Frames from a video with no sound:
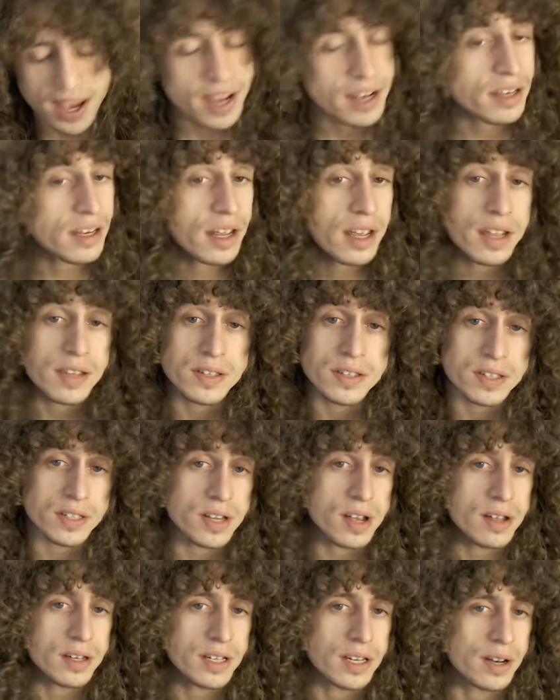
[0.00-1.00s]
it's,
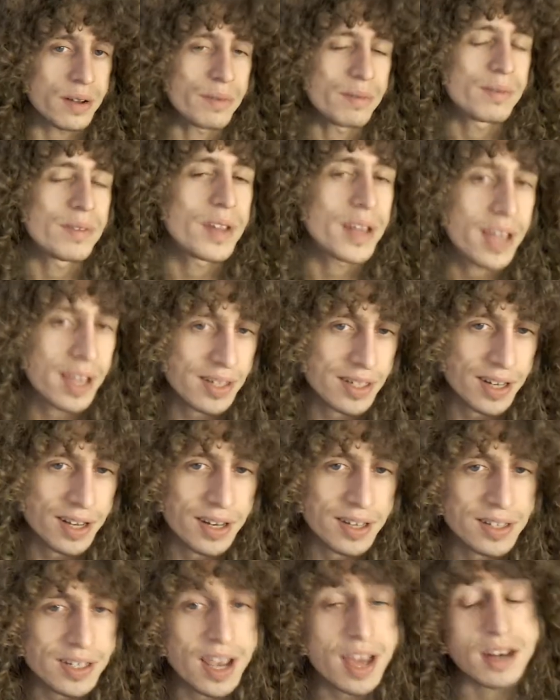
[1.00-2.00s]
like I said,
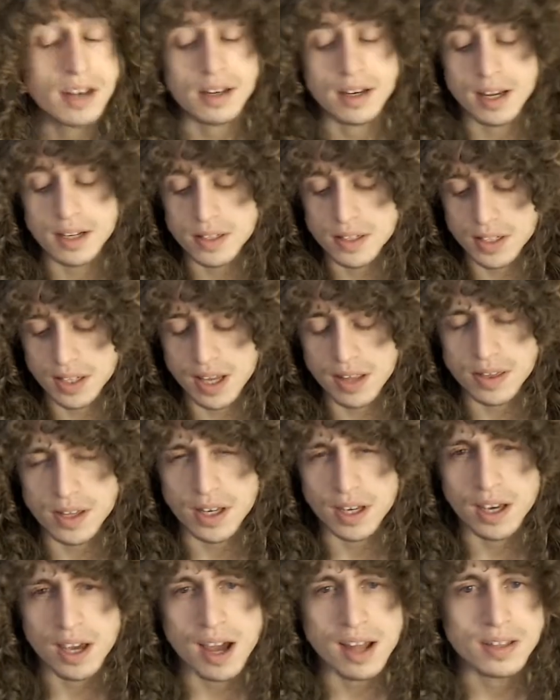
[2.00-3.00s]
it's kind of nice to get the
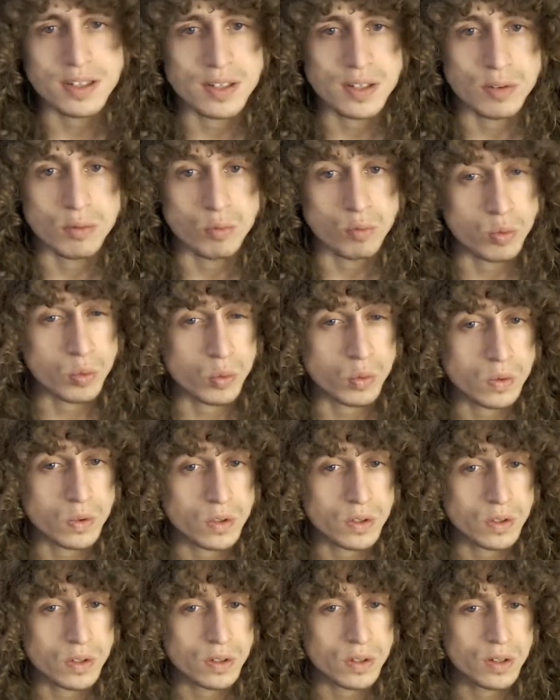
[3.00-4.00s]
guts, the
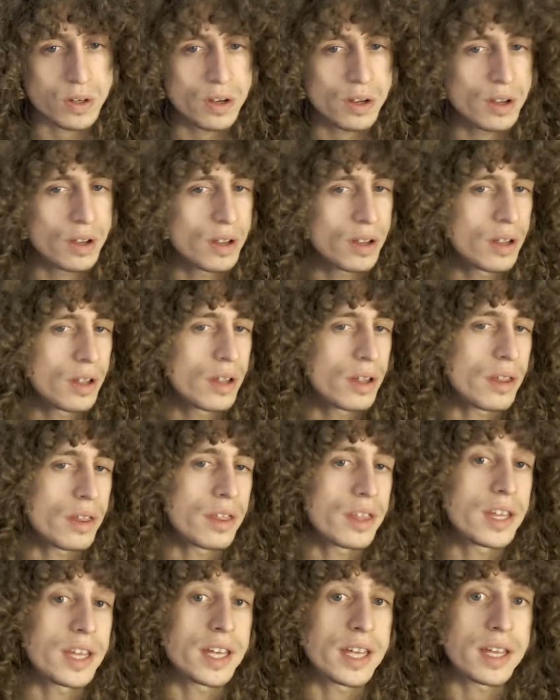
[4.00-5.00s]
roots,
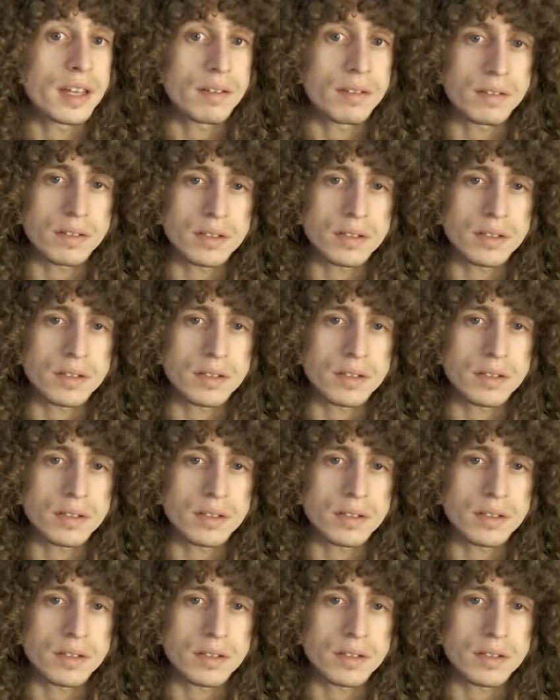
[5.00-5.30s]
to